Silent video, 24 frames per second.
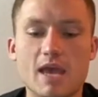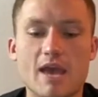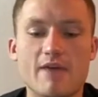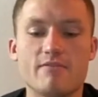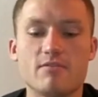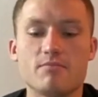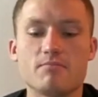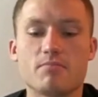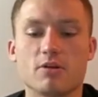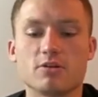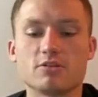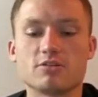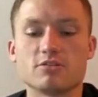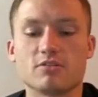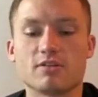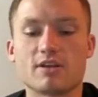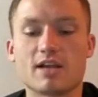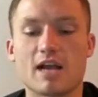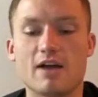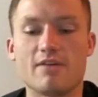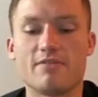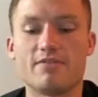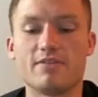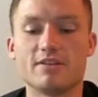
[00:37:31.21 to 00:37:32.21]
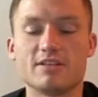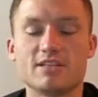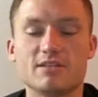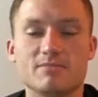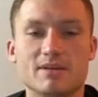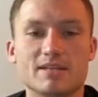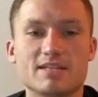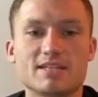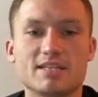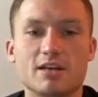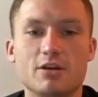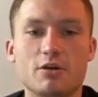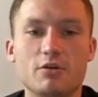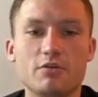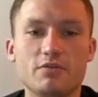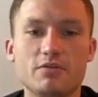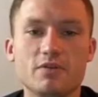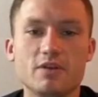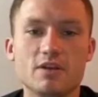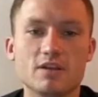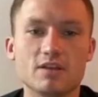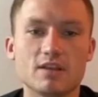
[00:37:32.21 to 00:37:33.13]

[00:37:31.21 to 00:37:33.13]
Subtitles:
having personal confidence in myself,